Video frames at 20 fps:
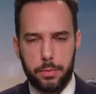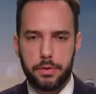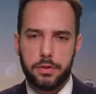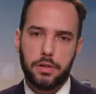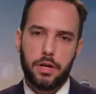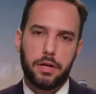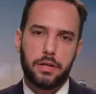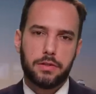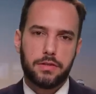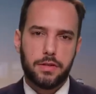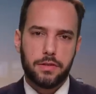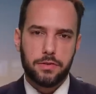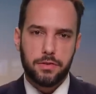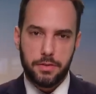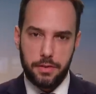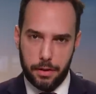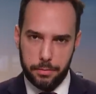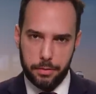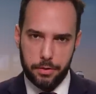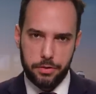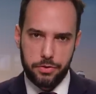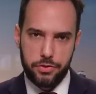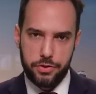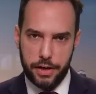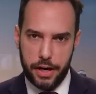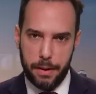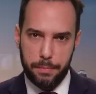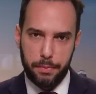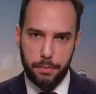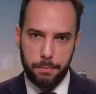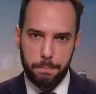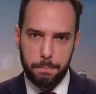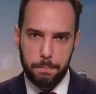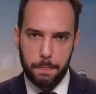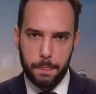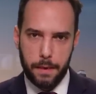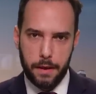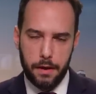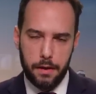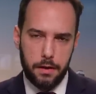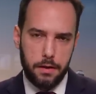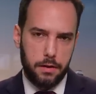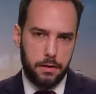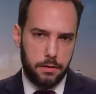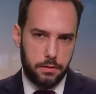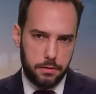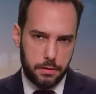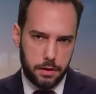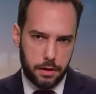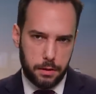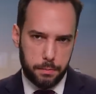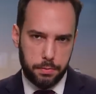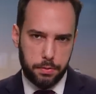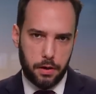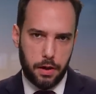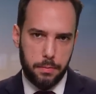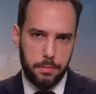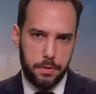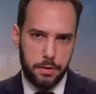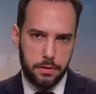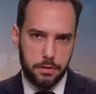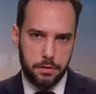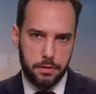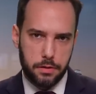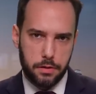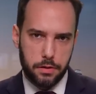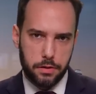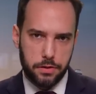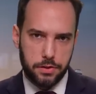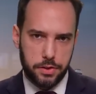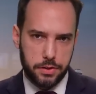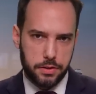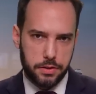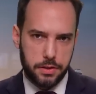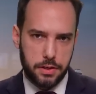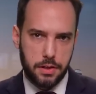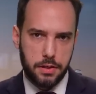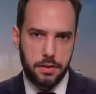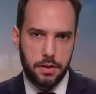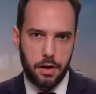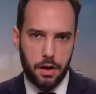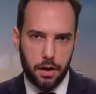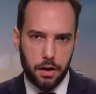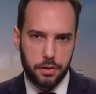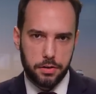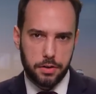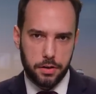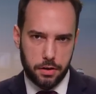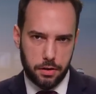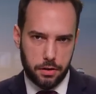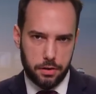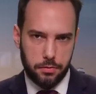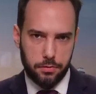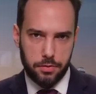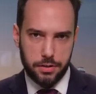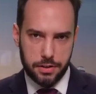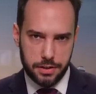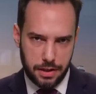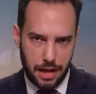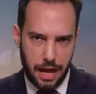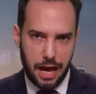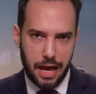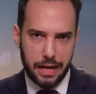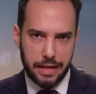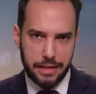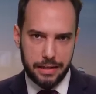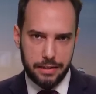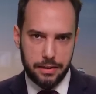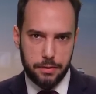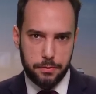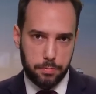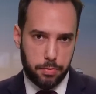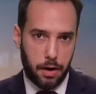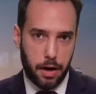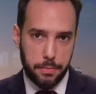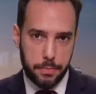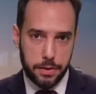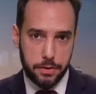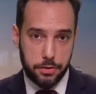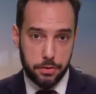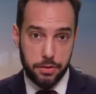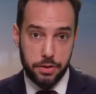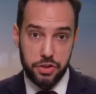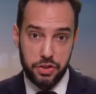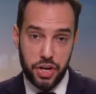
China Uncensored. I'm Chris Chappell. New Zealand Prime Minister Jacinda Ardern resigned as Prime Minister in